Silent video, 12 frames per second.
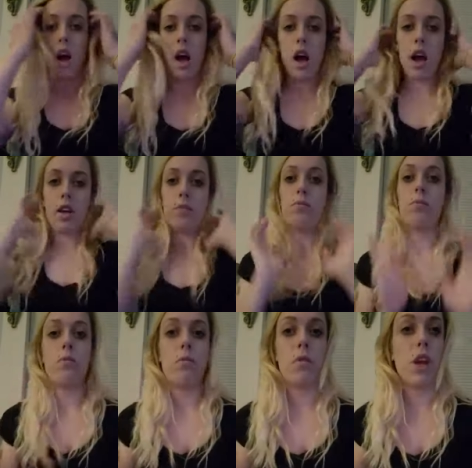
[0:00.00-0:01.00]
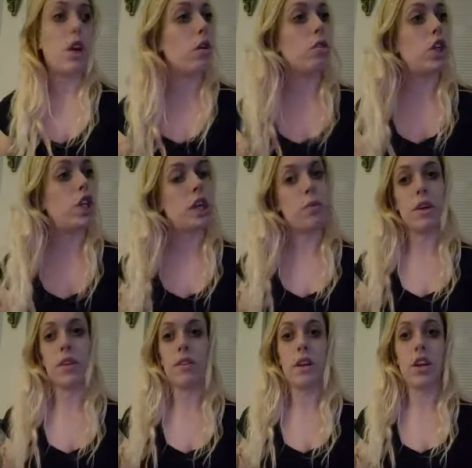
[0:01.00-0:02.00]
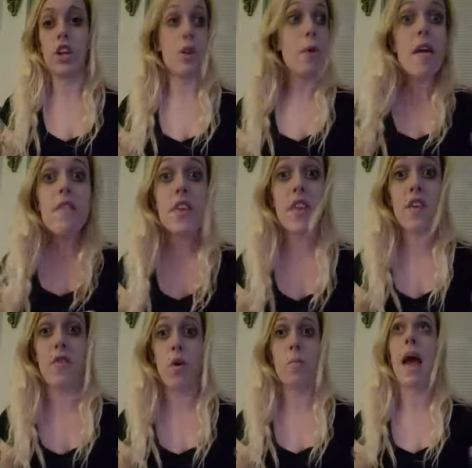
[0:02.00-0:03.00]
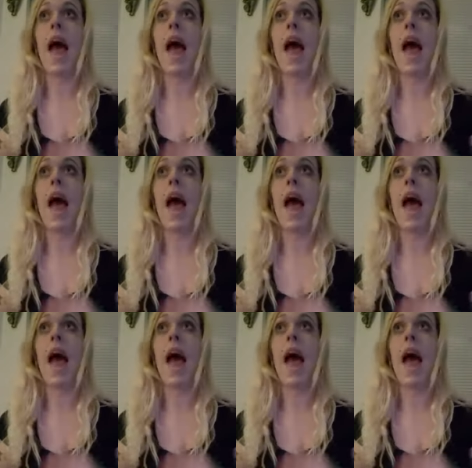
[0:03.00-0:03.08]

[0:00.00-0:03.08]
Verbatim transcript: Um, you know, she would do everything for me.